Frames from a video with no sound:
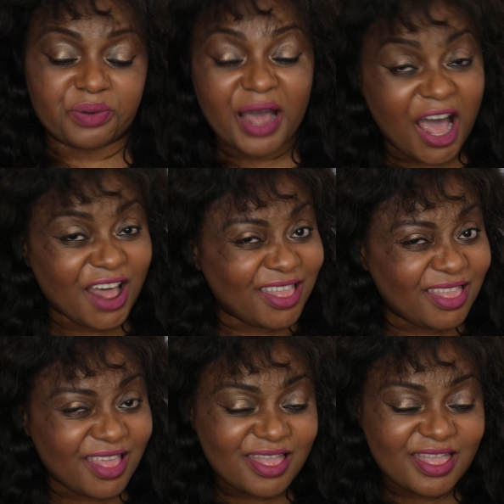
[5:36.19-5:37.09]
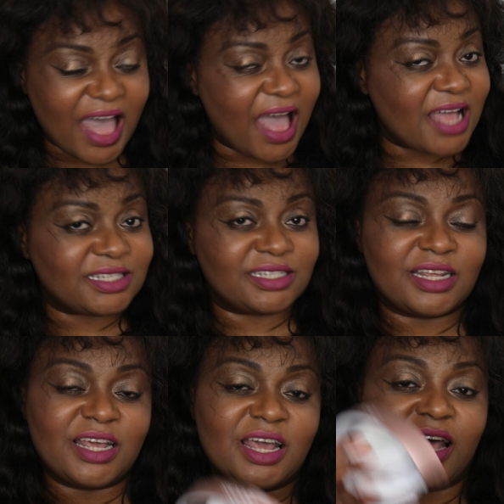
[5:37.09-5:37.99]
But other than that,
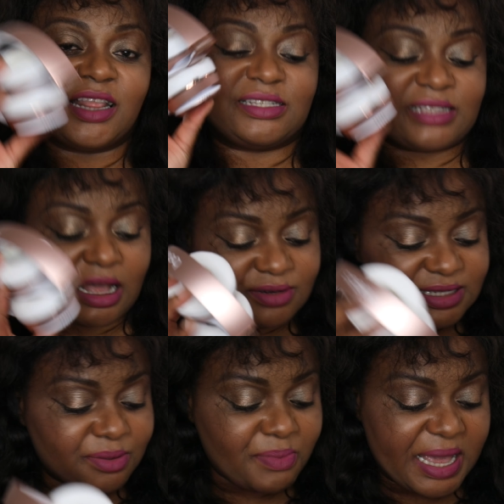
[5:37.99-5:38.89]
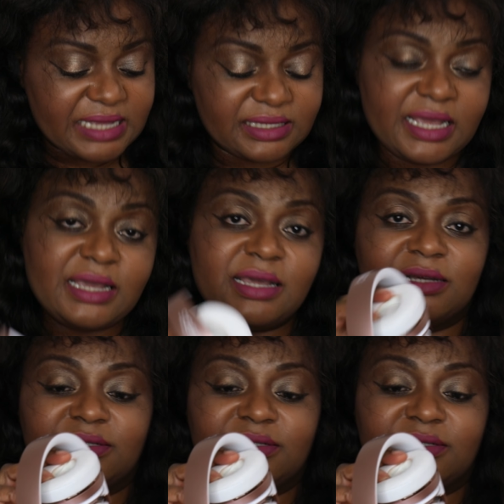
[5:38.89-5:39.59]
the sound is amazing.